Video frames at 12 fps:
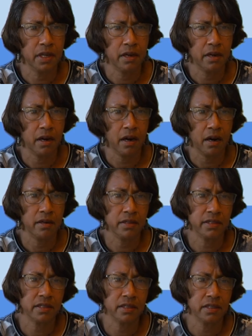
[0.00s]
there are
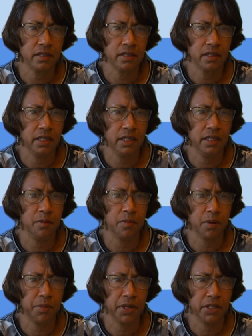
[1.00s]
certain key
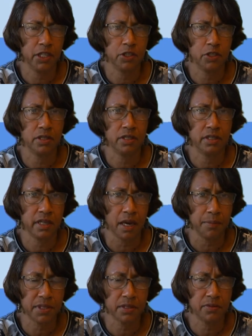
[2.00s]
implementation
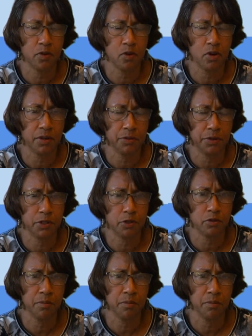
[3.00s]
steps for countries